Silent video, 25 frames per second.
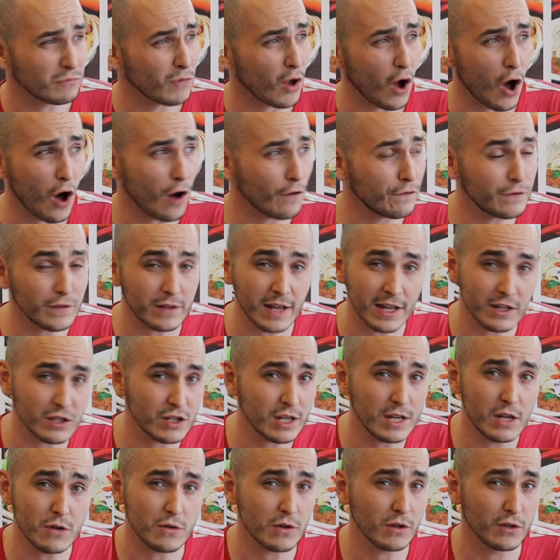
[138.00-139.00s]
Often
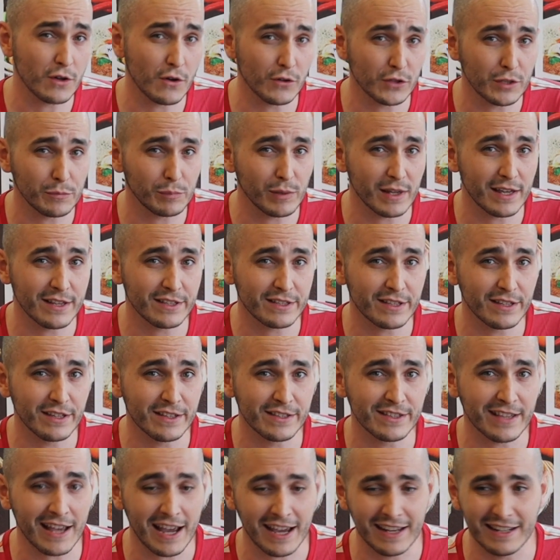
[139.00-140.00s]
actually you can go to
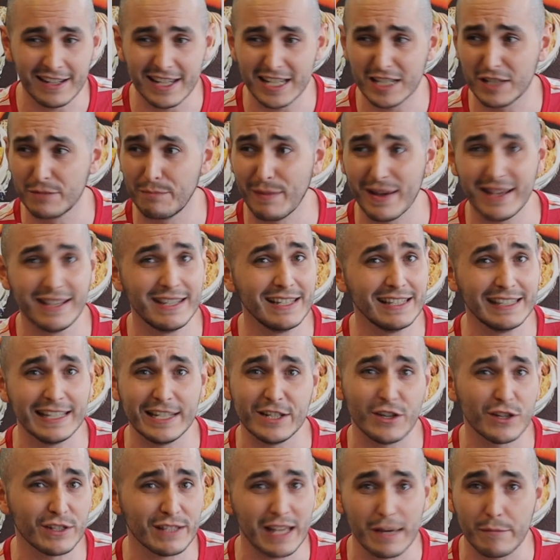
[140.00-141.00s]
places and it's basically
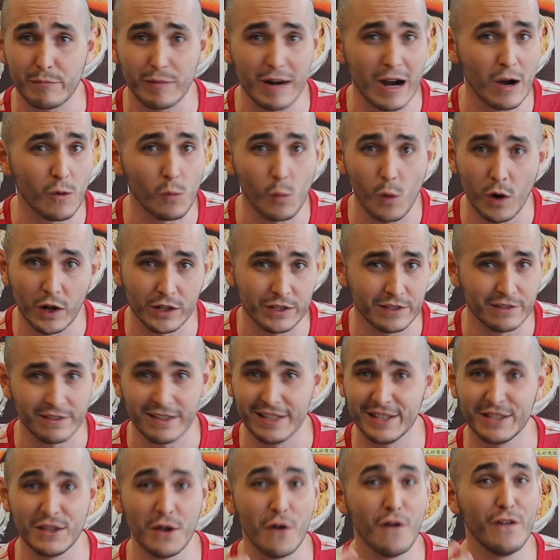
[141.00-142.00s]
just like brown water.
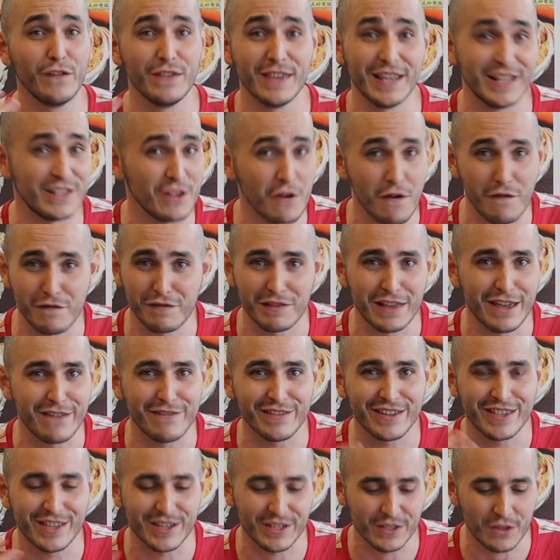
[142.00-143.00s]
There's no
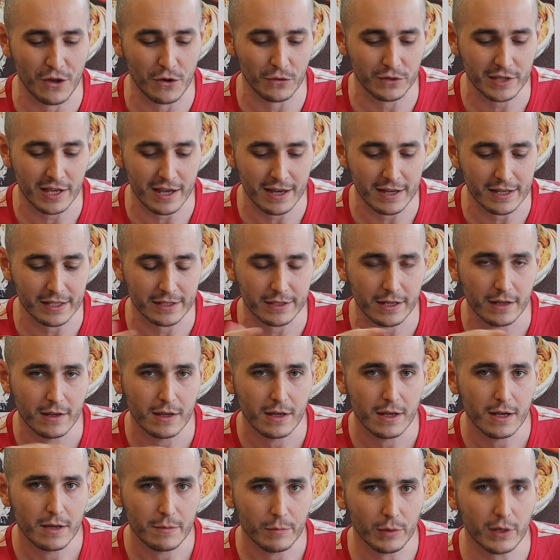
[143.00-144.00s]
flavor, there's no taste.
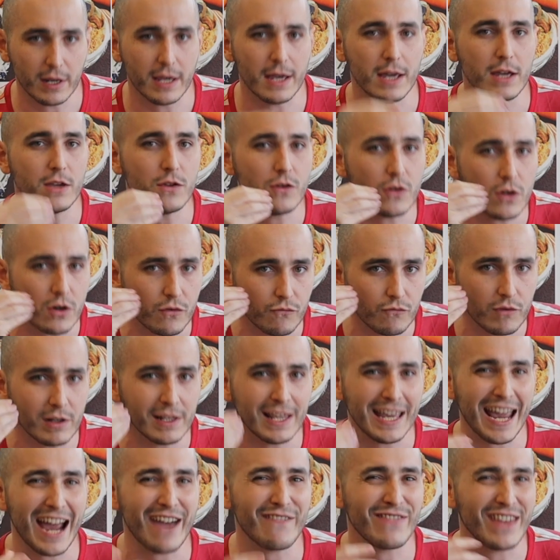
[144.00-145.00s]
But here you can
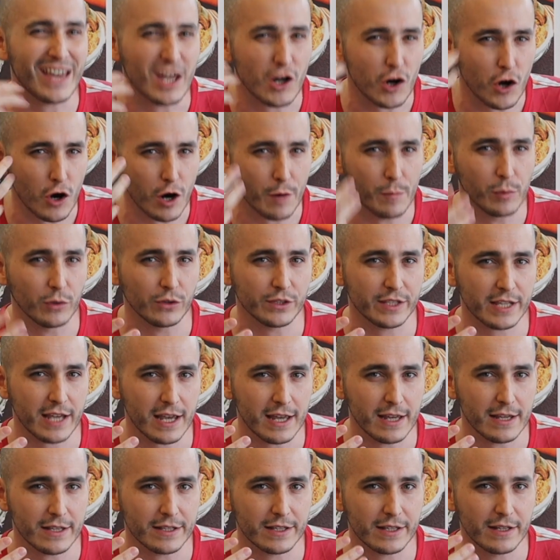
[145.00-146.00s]
really have that herbal
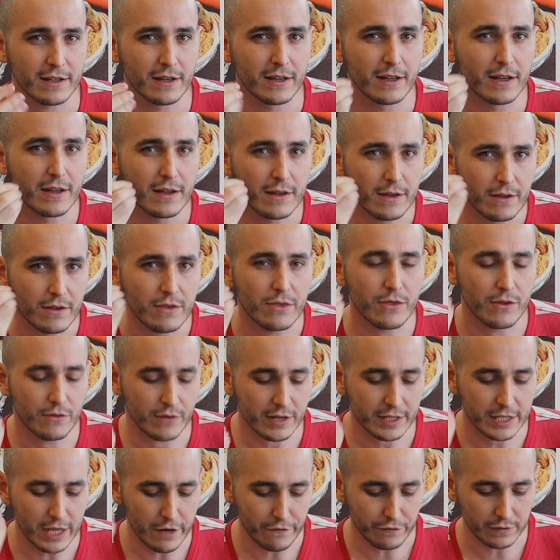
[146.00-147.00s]
taste. There
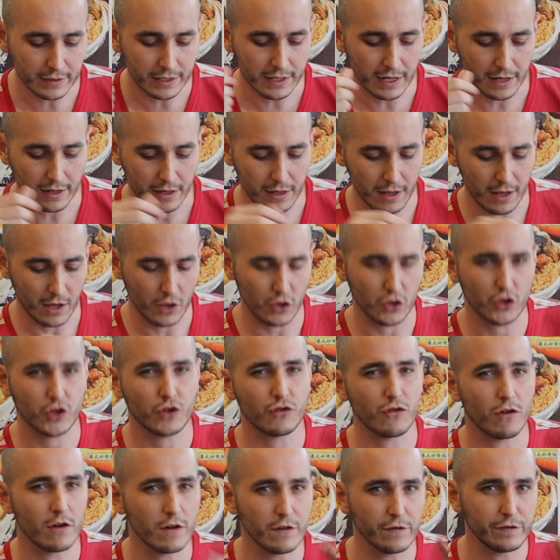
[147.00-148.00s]
is definitely a
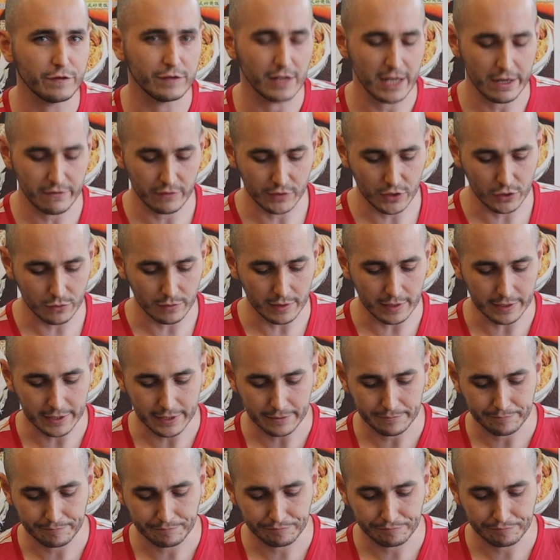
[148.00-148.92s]
strong flavor to it.